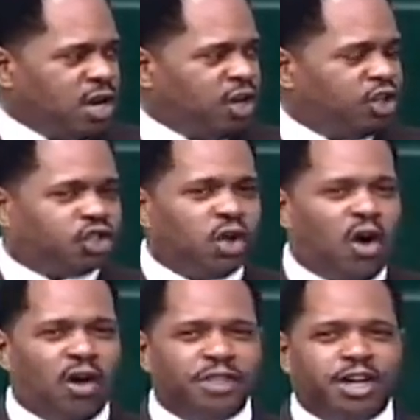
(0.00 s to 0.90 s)
he
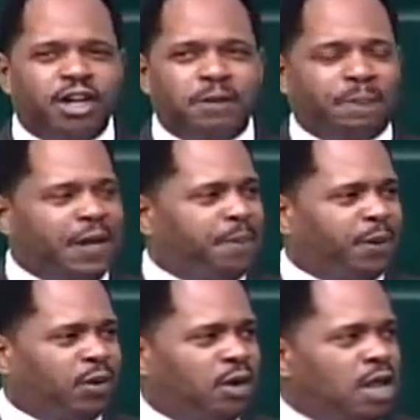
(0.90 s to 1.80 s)
saw the good
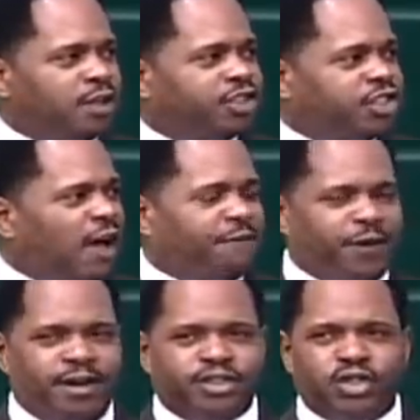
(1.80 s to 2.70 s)
people
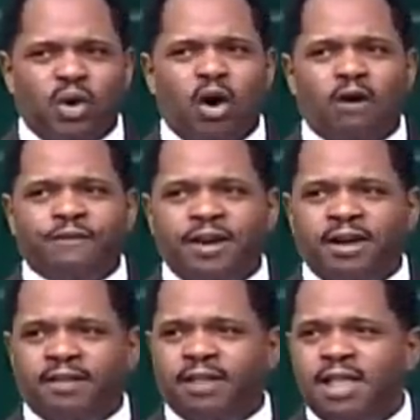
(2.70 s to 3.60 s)
suffering so
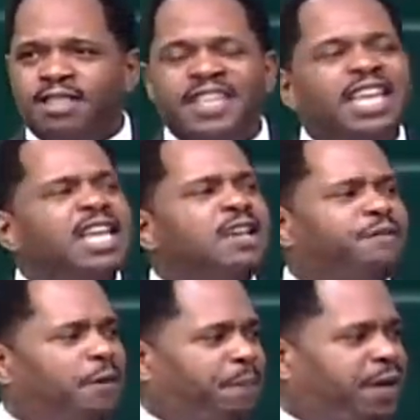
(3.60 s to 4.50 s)
often and the evil